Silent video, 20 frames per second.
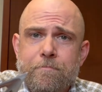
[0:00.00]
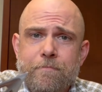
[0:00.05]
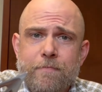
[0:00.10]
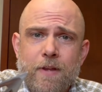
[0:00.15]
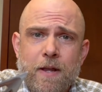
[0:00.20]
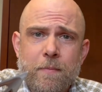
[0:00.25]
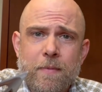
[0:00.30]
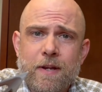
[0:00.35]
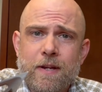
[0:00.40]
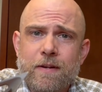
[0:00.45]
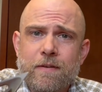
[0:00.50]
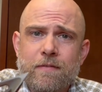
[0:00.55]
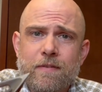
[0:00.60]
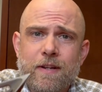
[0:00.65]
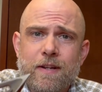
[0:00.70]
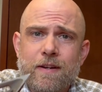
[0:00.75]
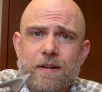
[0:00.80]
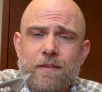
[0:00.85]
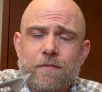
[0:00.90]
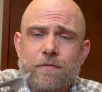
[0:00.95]
I mean,
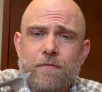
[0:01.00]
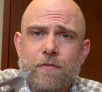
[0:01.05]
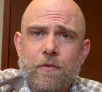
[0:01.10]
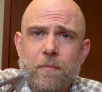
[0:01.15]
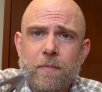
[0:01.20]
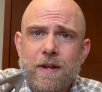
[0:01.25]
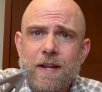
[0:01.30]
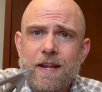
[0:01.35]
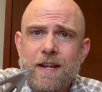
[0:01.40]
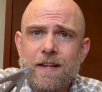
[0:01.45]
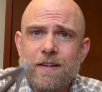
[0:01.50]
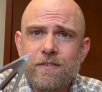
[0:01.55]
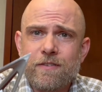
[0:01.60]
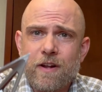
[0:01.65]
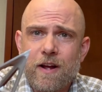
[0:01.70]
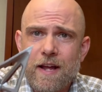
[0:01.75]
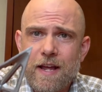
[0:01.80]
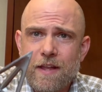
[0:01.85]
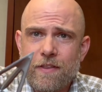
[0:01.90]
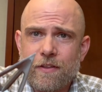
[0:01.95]
for me, it's
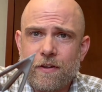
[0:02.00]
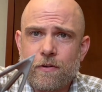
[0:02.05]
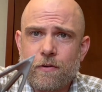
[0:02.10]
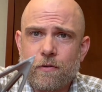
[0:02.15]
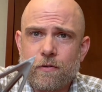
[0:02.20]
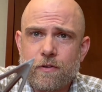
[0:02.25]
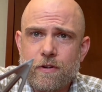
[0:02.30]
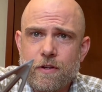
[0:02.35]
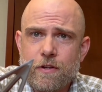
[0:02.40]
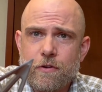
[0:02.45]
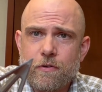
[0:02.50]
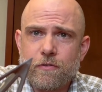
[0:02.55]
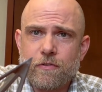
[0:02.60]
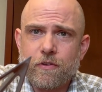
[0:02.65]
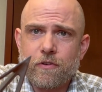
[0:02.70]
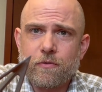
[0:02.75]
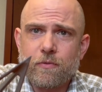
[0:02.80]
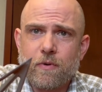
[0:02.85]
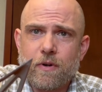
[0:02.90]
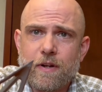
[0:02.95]
not ethical to use
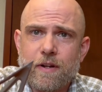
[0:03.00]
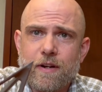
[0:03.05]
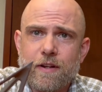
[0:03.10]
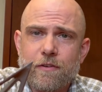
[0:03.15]
this one,